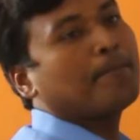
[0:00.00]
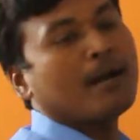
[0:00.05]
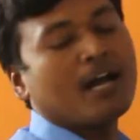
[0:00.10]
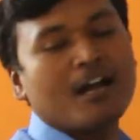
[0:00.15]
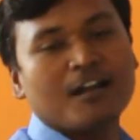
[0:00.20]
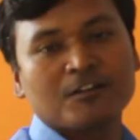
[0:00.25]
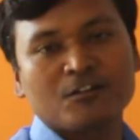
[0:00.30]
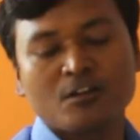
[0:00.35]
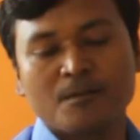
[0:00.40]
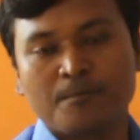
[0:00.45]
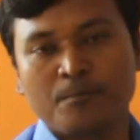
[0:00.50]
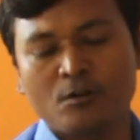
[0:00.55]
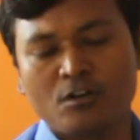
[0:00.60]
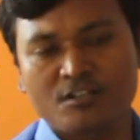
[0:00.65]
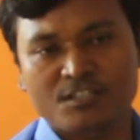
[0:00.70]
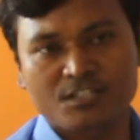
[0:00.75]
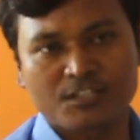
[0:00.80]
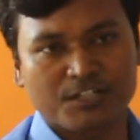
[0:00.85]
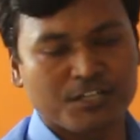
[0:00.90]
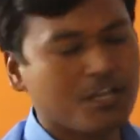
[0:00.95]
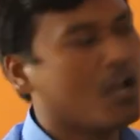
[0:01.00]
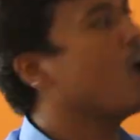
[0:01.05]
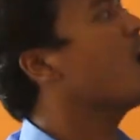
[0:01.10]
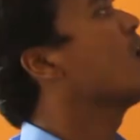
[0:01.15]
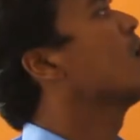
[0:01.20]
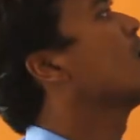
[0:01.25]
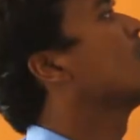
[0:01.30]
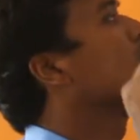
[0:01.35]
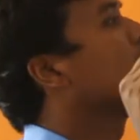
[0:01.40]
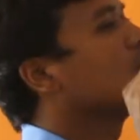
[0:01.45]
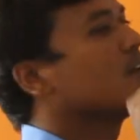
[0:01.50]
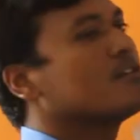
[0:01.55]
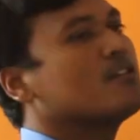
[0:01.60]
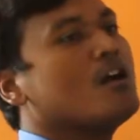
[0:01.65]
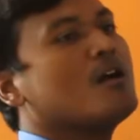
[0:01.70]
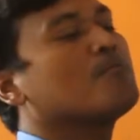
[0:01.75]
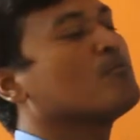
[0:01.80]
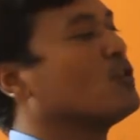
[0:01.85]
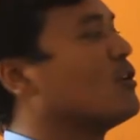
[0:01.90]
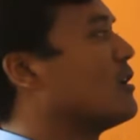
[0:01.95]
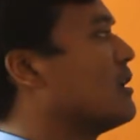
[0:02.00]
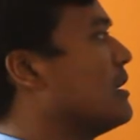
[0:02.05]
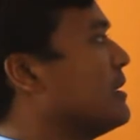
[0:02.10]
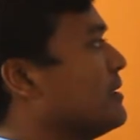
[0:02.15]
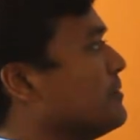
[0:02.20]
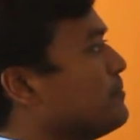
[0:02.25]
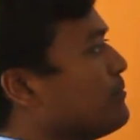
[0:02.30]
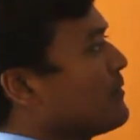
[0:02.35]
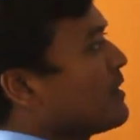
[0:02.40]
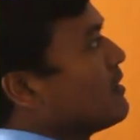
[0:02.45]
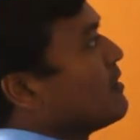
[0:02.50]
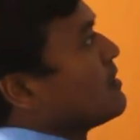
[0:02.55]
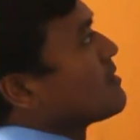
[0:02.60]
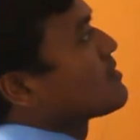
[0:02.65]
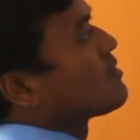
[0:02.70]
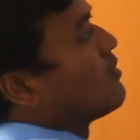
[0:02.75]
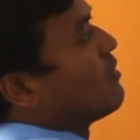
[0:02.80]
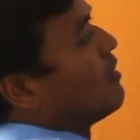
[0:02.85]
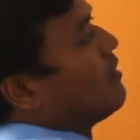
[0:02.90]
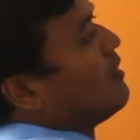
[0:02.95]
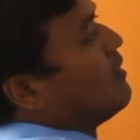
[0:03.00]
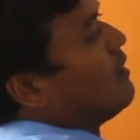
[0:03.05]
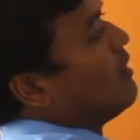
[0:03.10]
part of first set M only. So